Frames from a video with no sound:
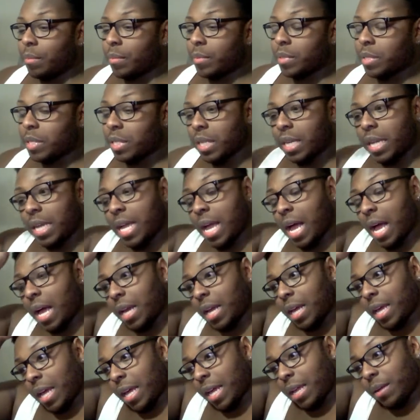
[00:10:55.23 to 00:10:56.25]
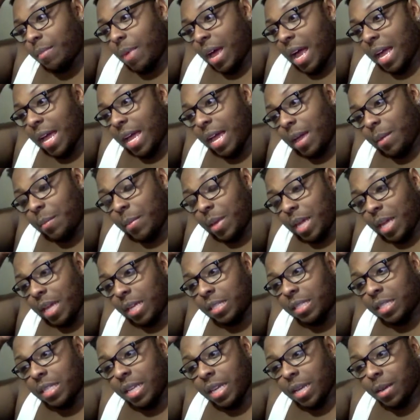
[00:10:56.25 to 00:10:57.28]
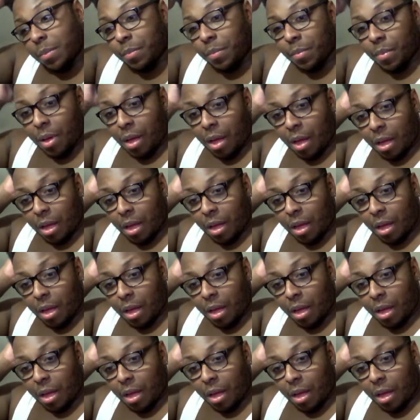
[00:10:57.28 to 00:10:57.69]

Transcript: Sukiyana and Miami Tip